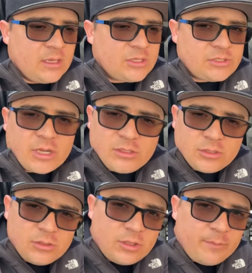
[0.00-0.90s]
try to
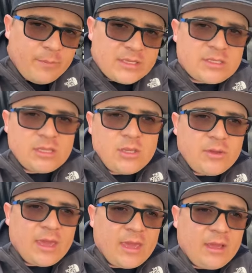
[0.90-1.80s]
do the best that you
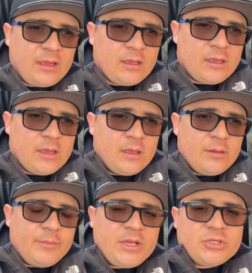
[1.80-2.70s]
can
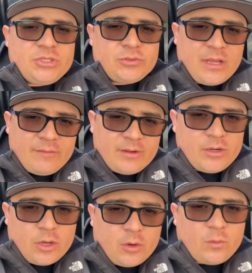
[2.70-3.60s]
because you never
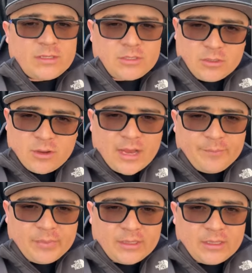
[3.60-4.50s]
know what's going to
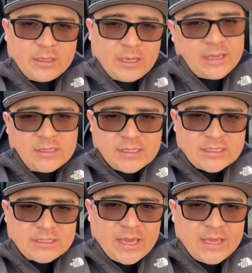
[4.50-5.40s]
happen like in
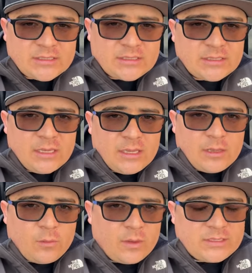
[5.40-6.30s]
this case
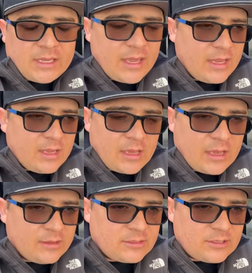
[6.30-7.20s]
once again
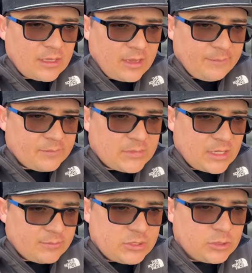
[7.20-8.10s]
I, i'm
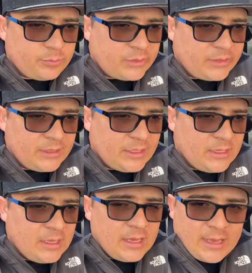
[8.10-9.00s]
i'm super
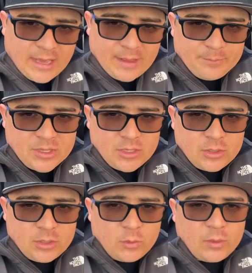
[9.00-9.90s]
happy
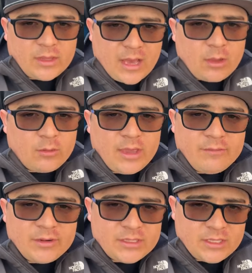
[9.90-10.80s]
you know with how
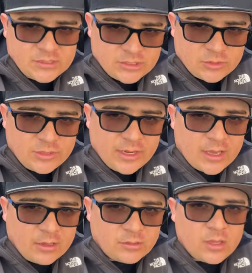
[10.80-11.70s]
everything is turning out